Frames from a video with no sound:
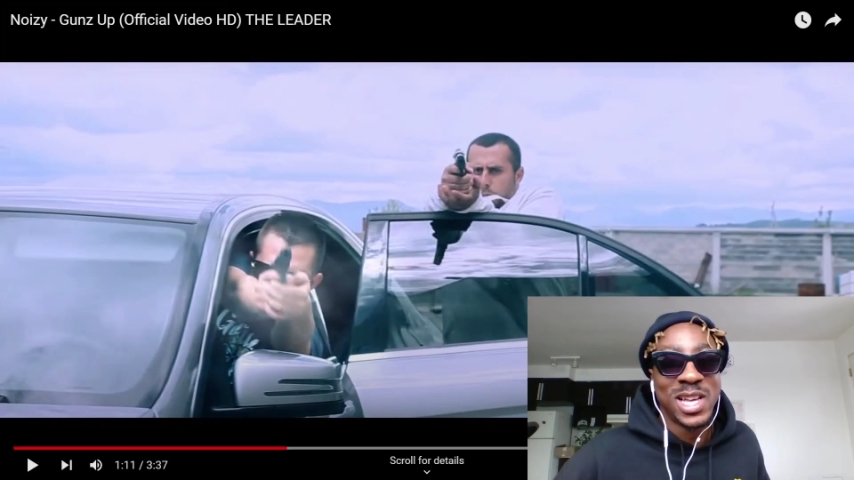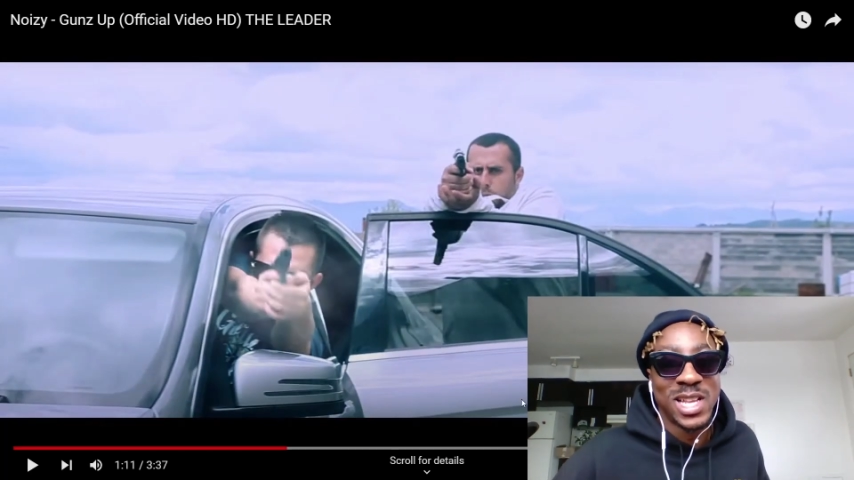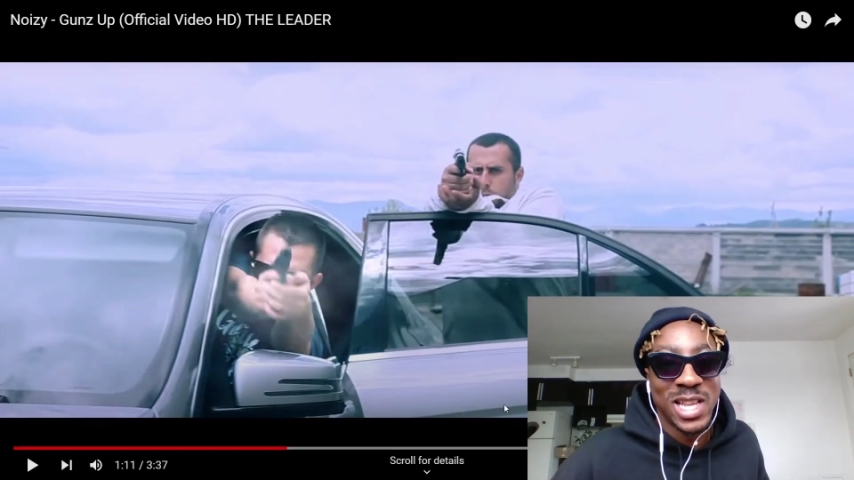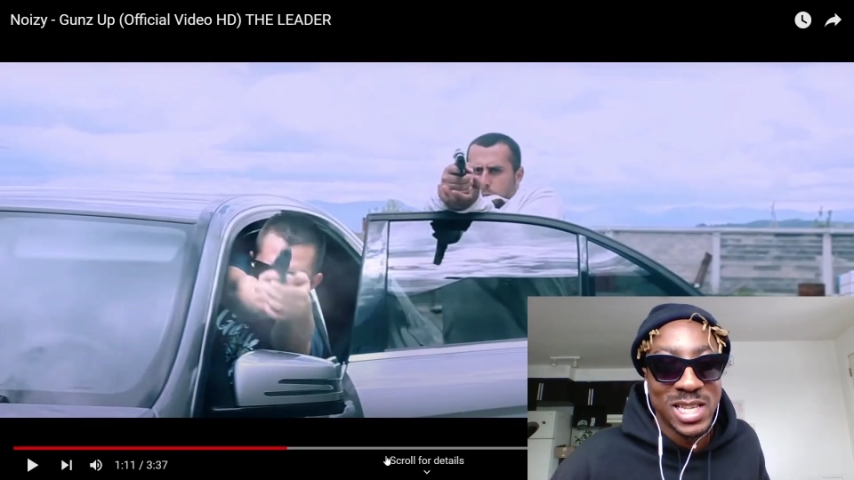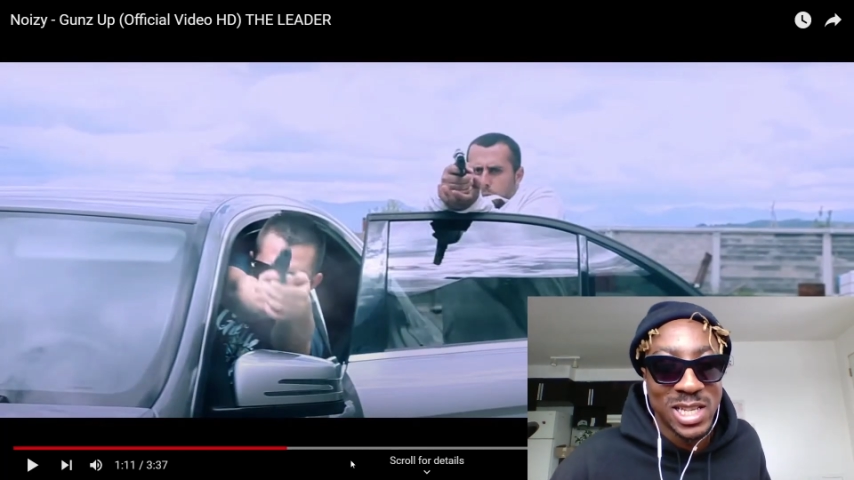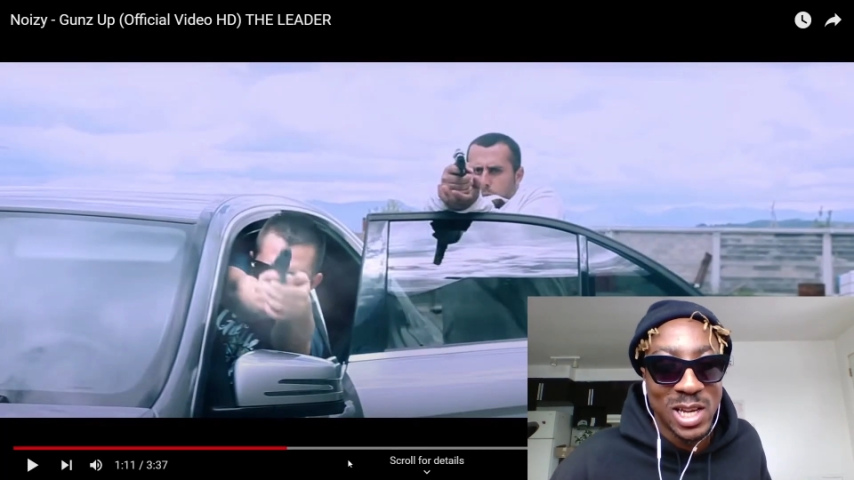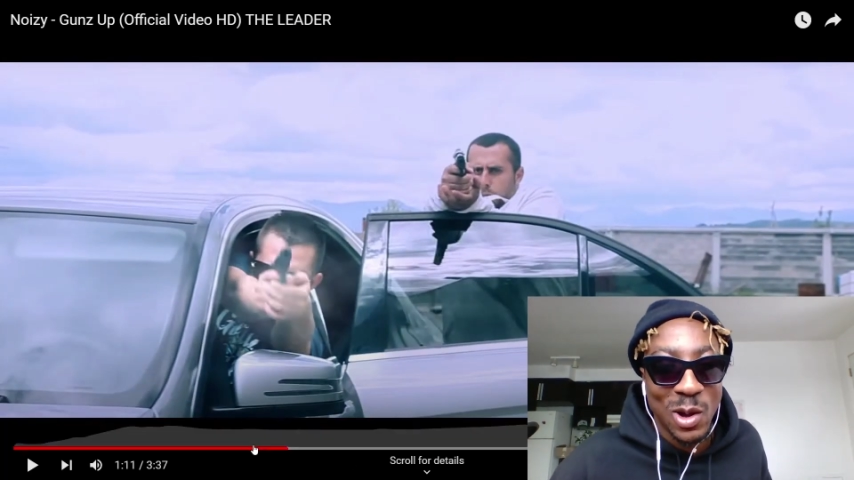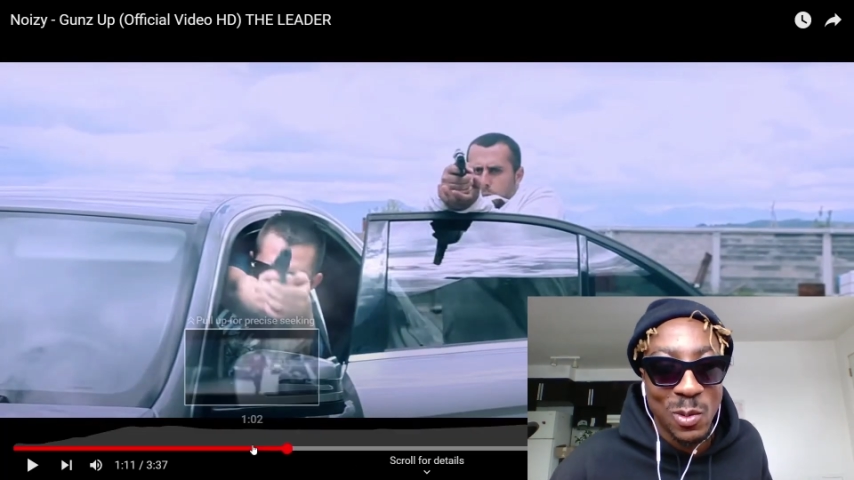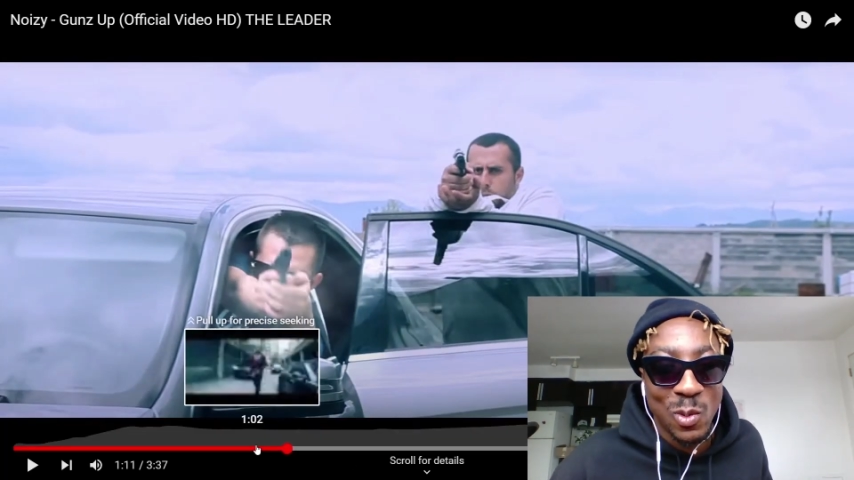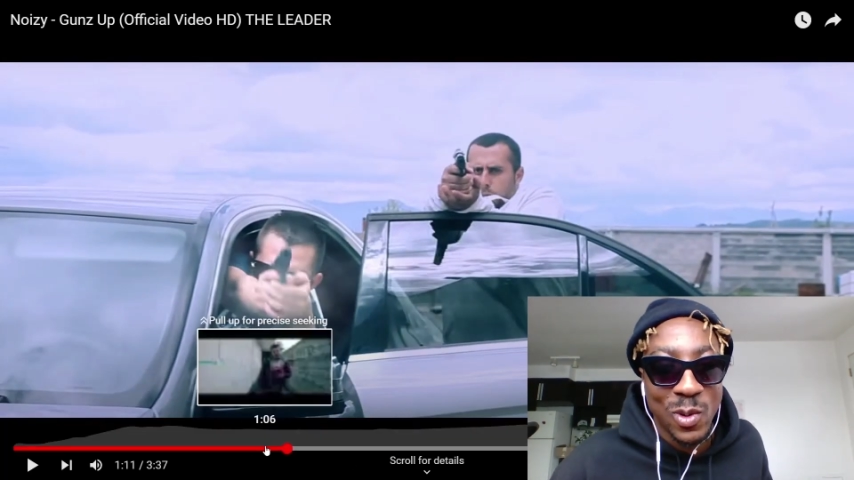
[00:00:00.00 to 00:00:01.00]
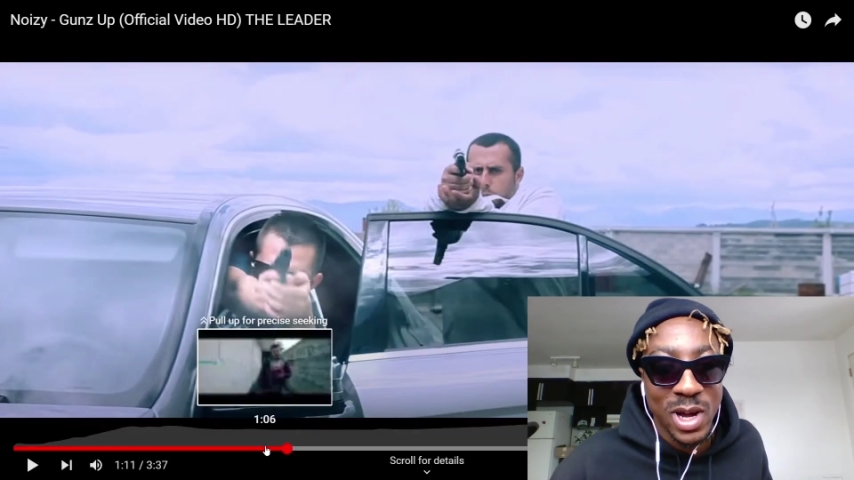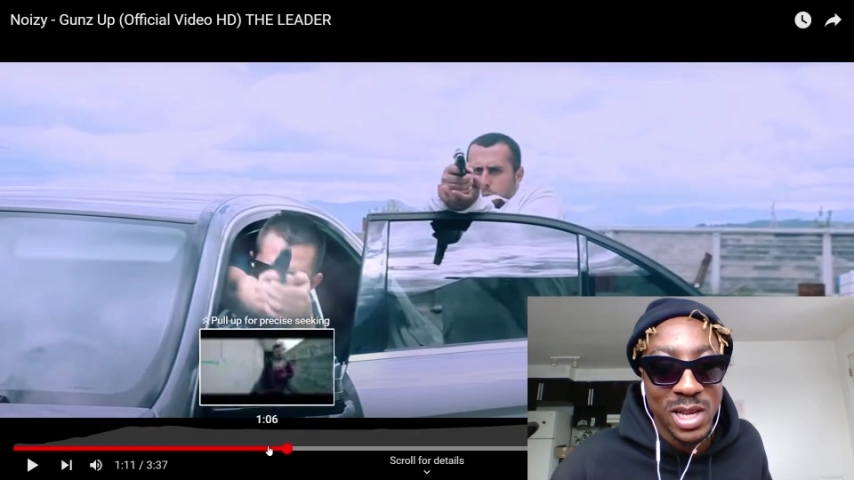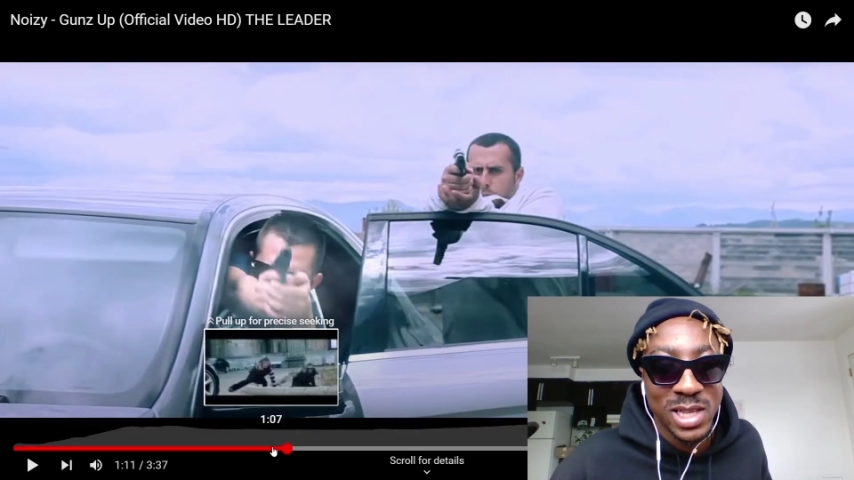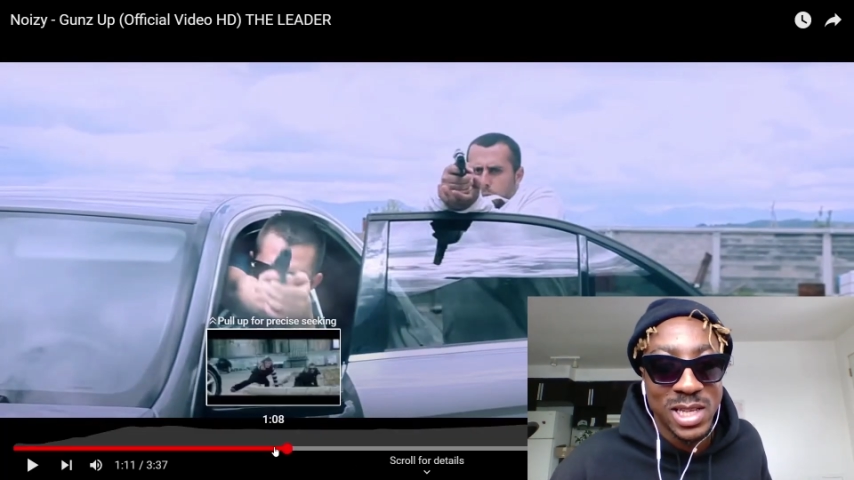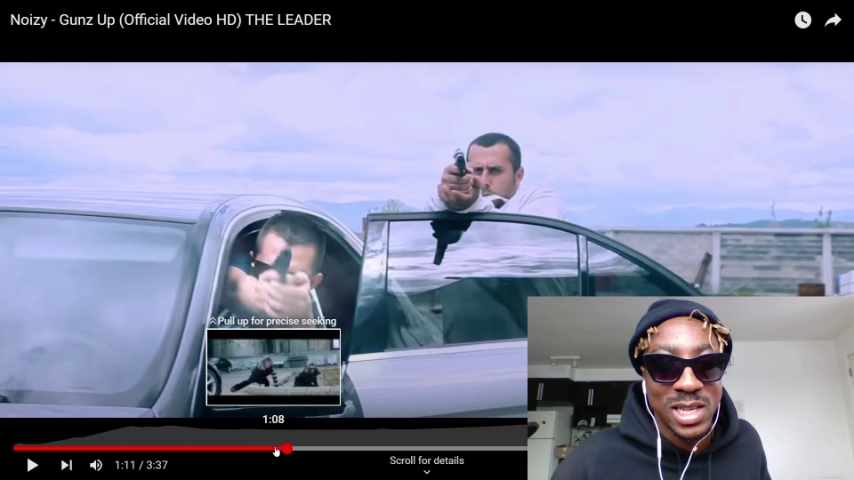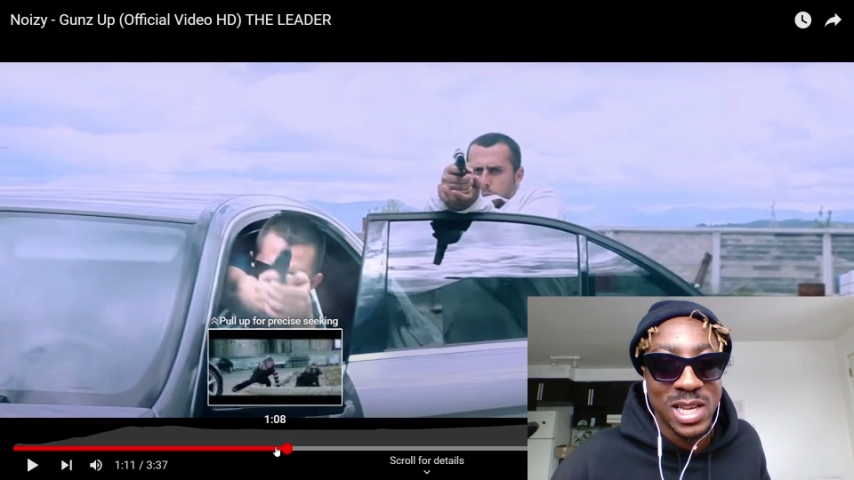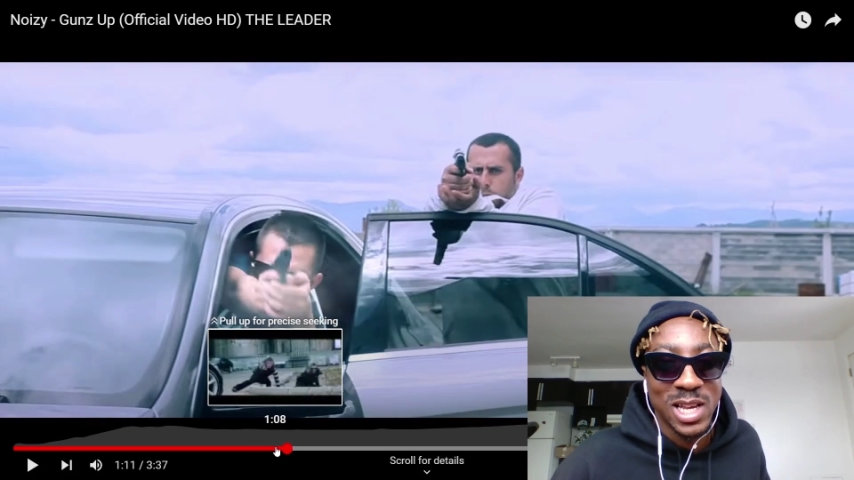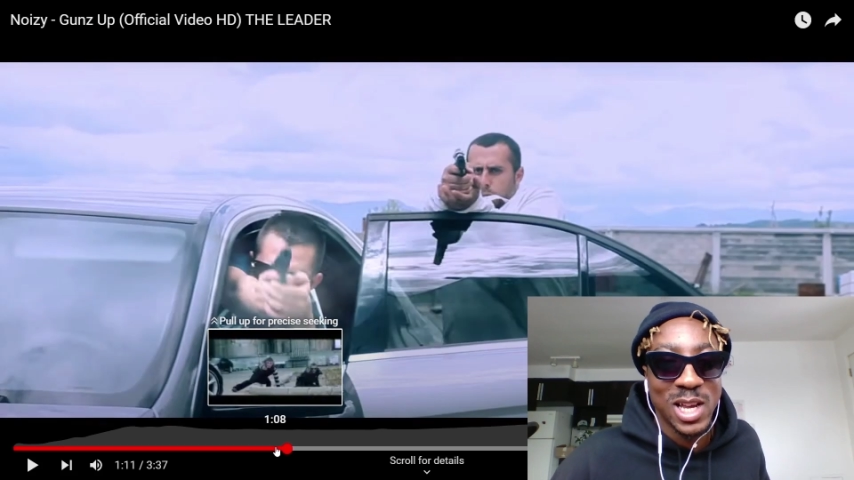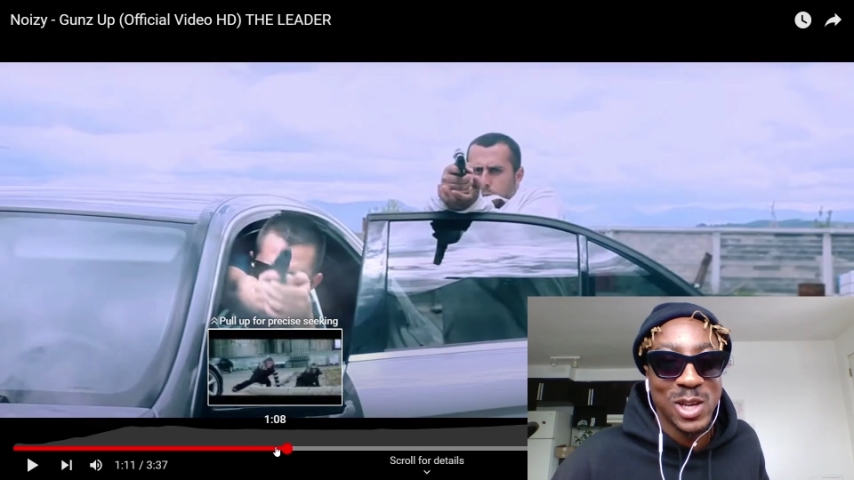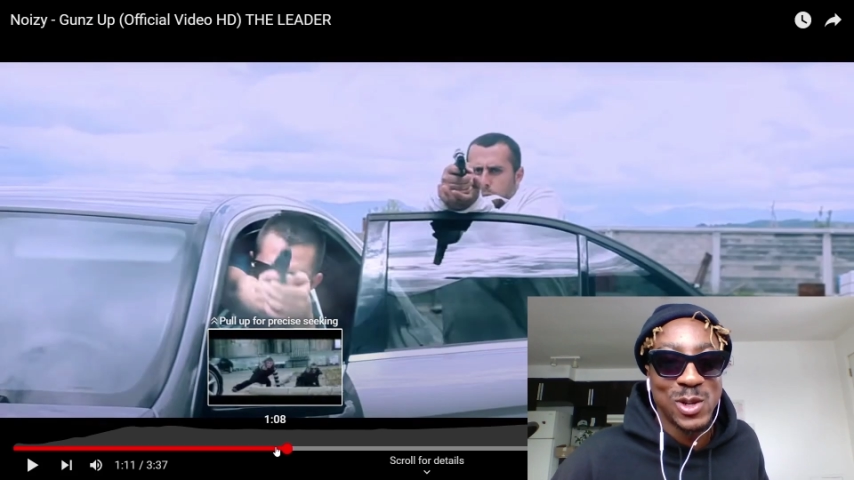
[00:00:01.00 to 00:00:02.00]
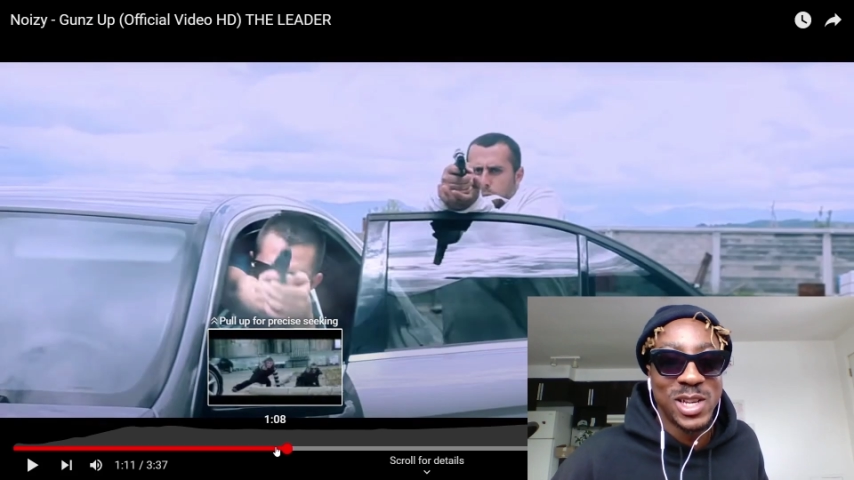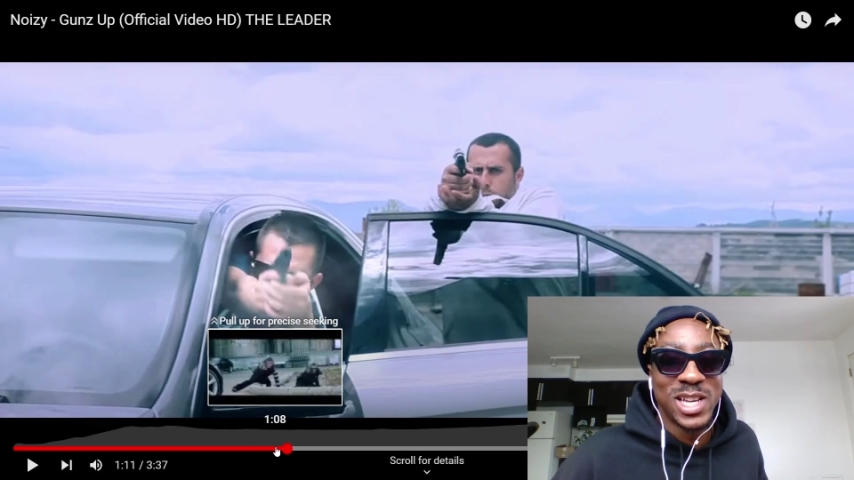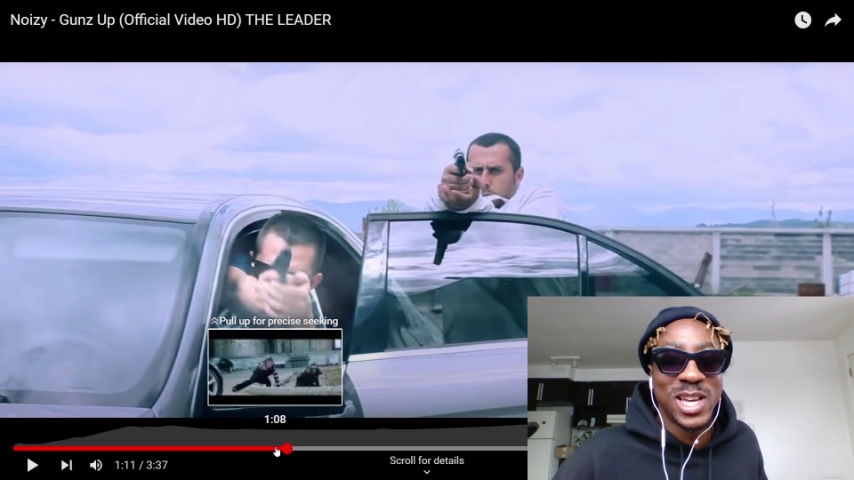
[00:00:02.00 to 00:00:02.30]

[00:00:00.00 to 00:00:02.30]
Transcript: Let's go. What? Are you.